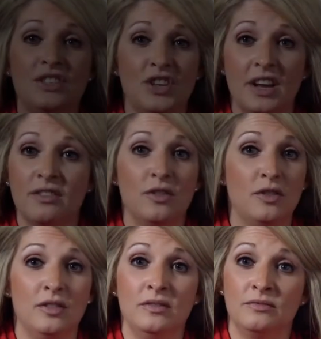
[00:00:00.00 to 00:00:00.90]

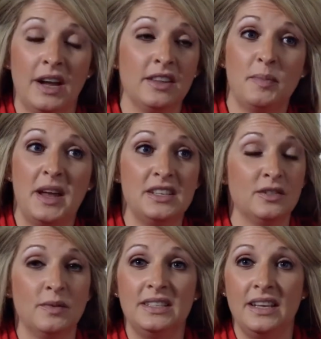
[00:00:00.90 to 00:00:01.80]
general regular
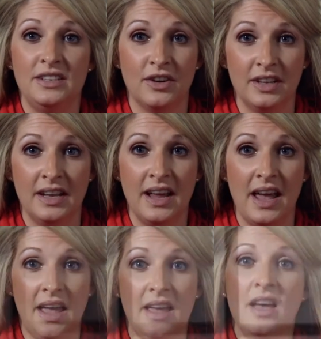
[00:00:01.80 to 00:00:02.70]
patients we see during the
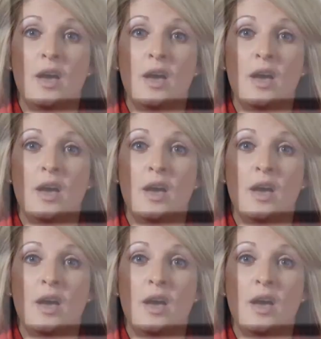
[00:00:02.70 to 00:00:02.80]
day,